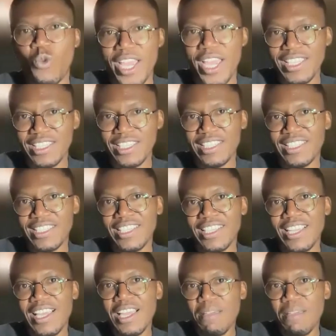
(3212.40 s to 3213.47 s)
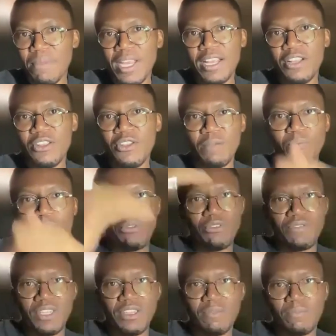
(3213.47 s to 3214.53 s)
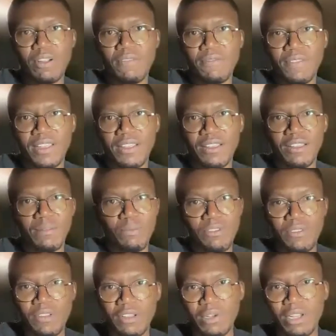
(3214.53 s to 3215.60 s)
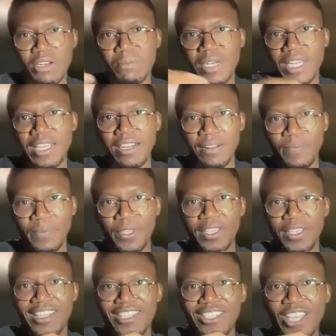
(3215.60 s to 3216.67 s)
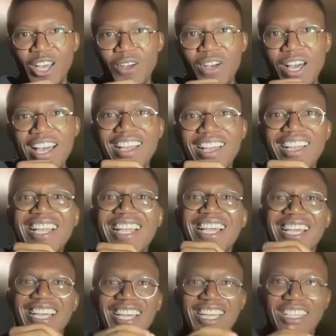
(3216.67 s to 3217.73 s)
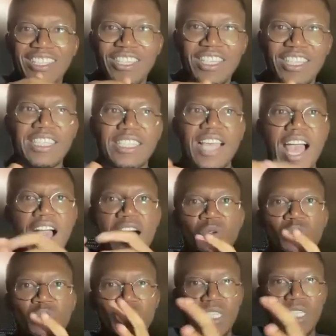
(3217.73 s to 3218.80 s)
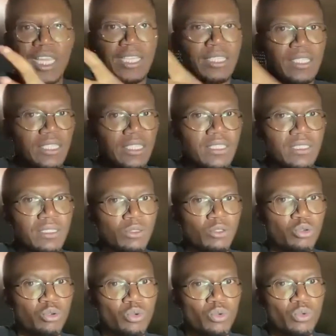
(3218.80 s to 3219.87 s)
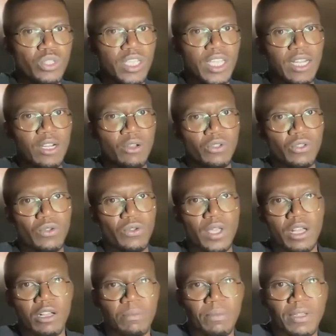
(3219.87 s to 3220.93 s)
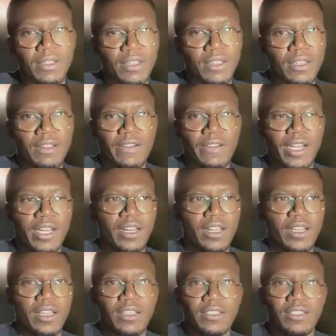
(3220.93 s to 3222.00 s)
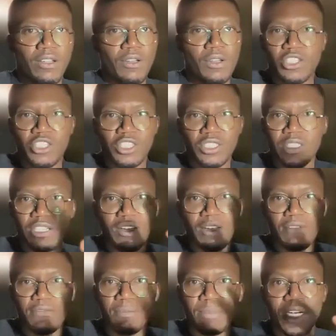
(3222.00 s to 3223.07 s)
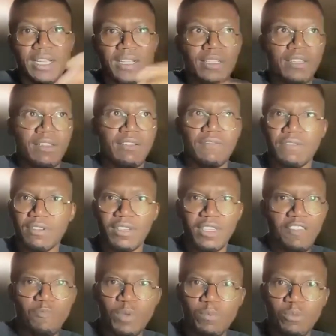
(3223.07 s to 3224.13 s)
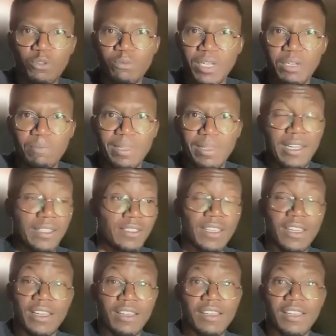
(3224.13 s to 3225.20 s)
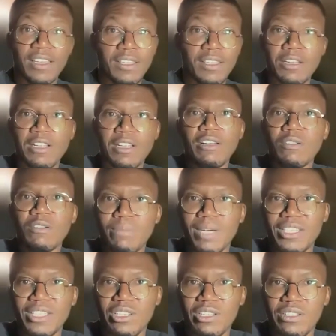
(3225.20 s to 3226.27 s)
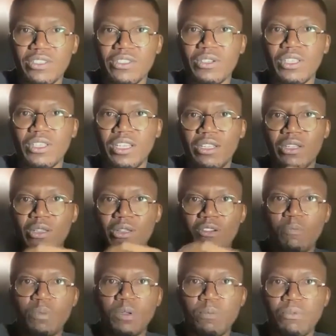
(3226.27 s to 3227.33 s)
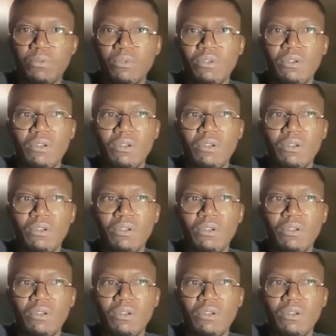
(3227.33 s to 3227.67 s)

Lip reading: waste, meaning you're improving your profit. You're improving your bottom line. So this is how using existing tools can also help, right? So it just started from an idea of give people meal plans. There are a lot of bachelors, or there are a lot of people,